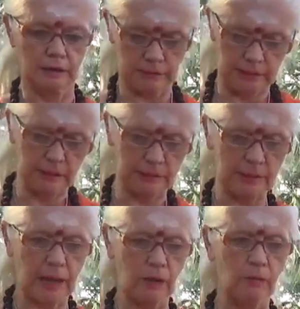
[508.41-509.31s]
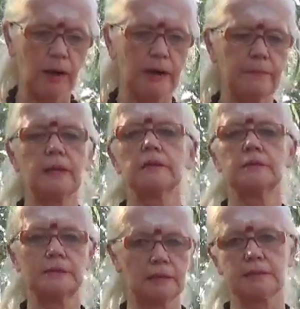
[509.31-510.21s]
till now I made
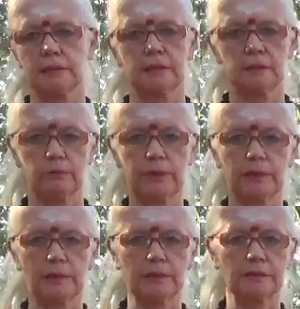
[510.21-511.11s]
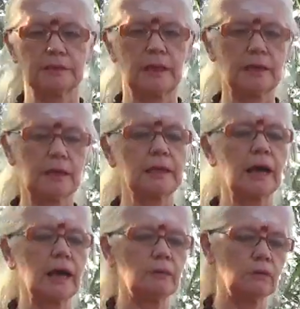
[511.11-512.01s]
6 inner awakenings, and then
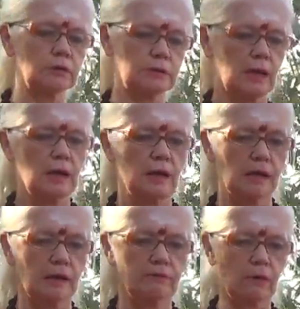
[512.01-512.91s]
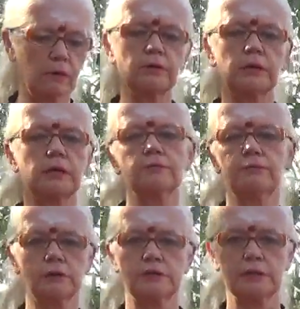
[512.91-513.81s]
I was volunteering
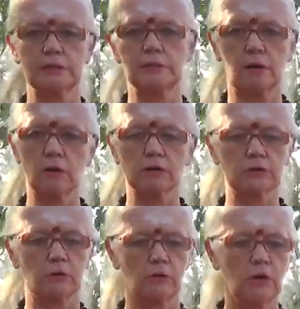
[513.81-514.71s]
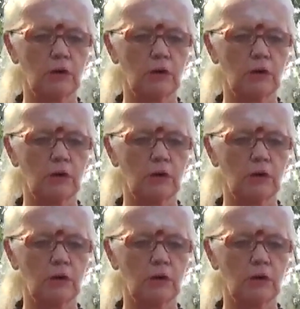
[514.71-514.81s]
for 6 also,